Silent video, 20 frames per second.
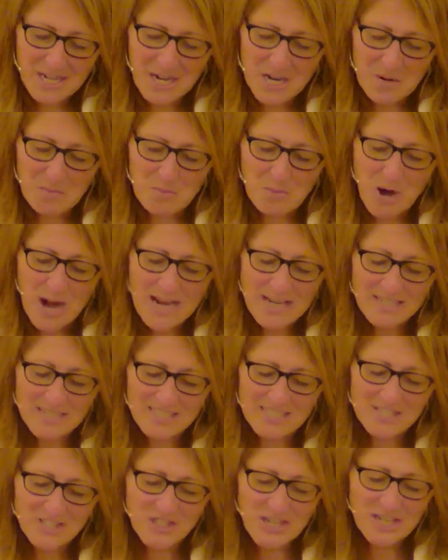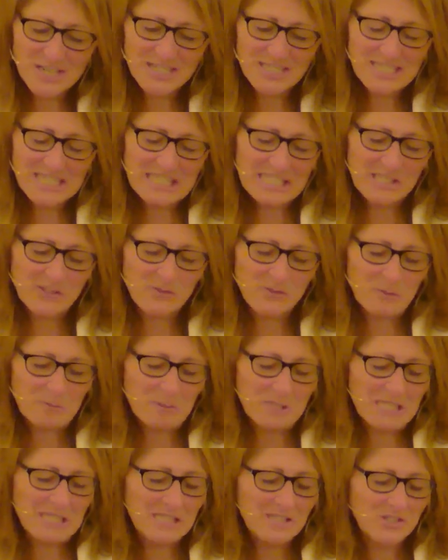A bright, excited kid
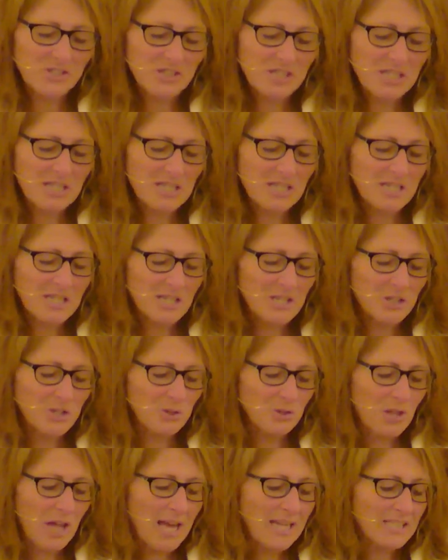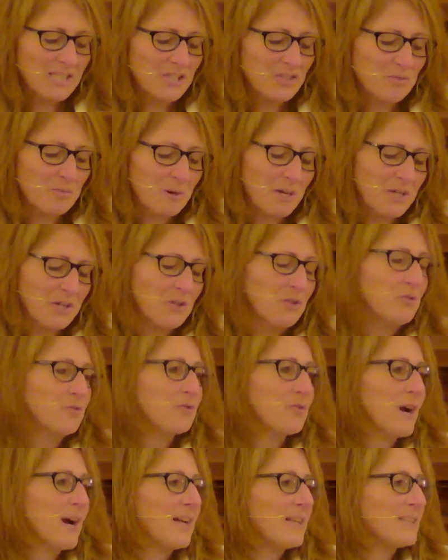from DC, he knew lots of my new
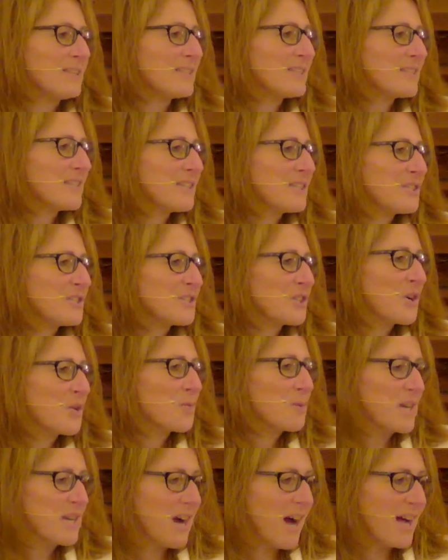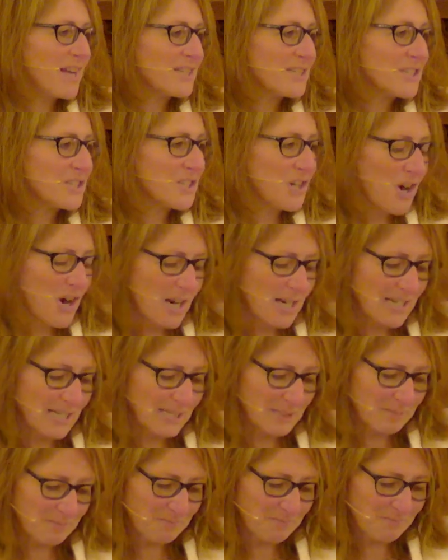friends, and so we got to
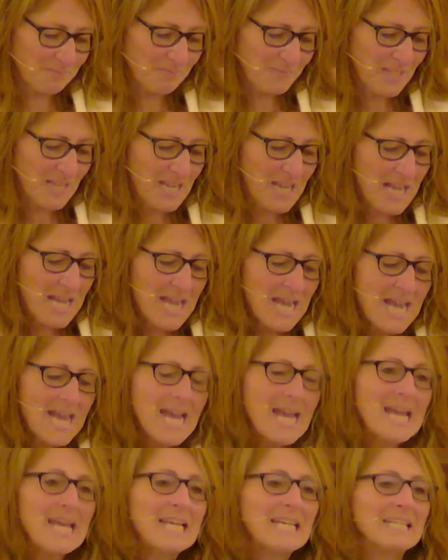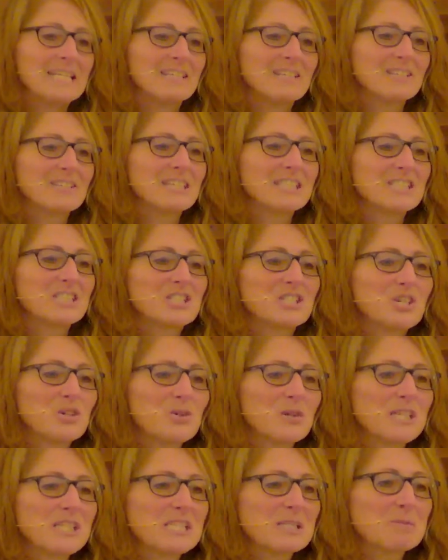talking. "Hey, let's
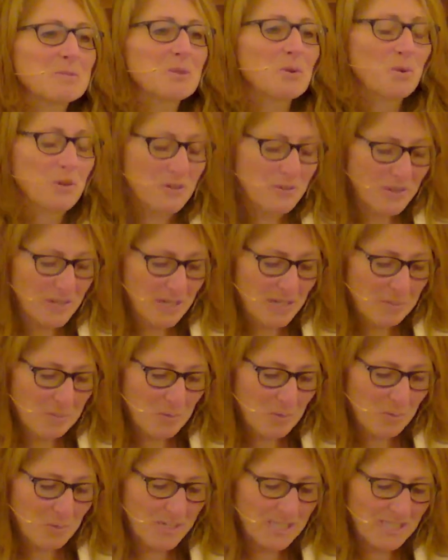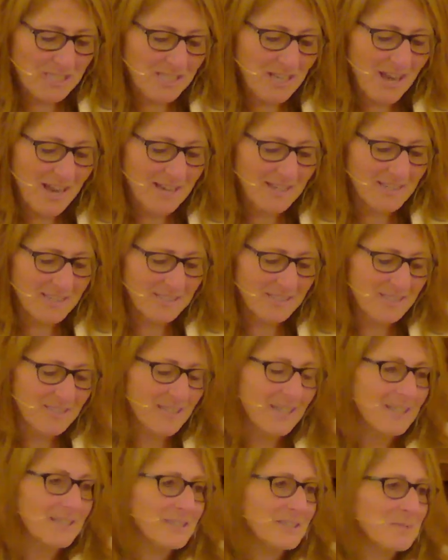go explore the Upper West Side," he
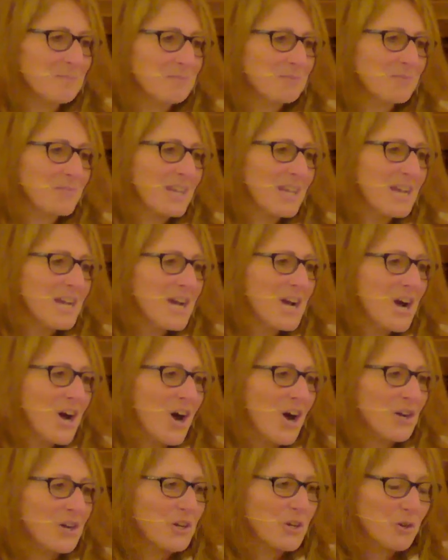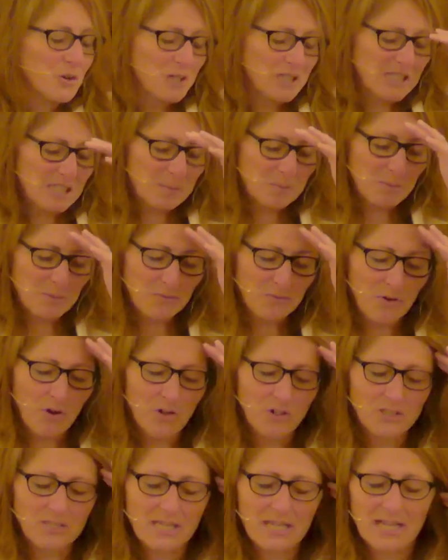said. On a crisp
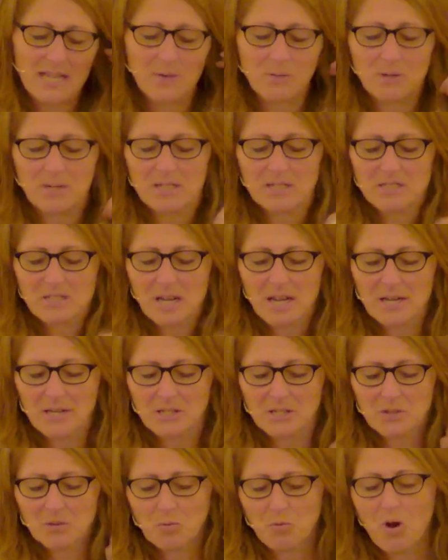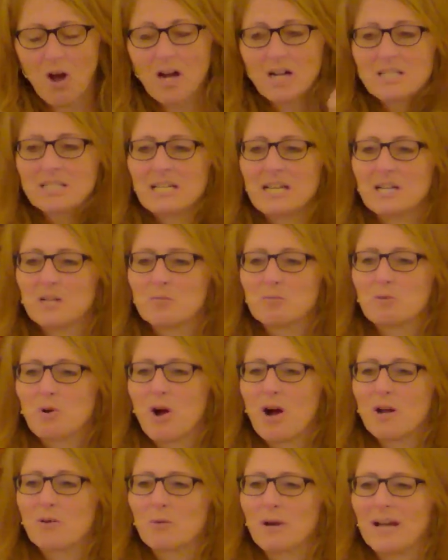fall day, we decided to walk down
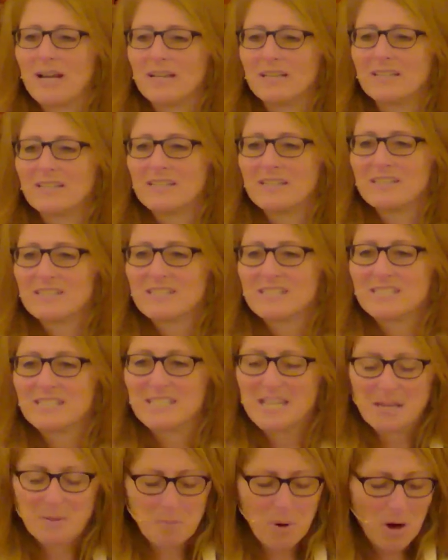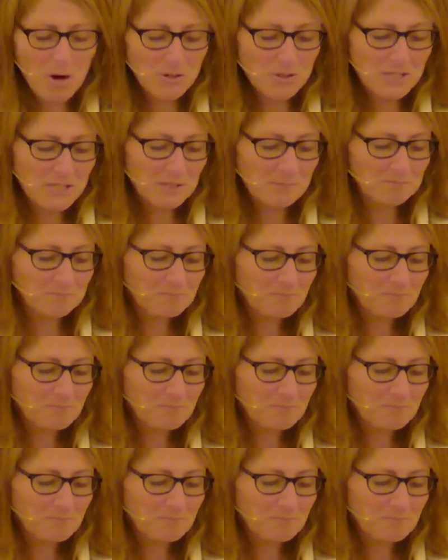Broadway to Zabar's.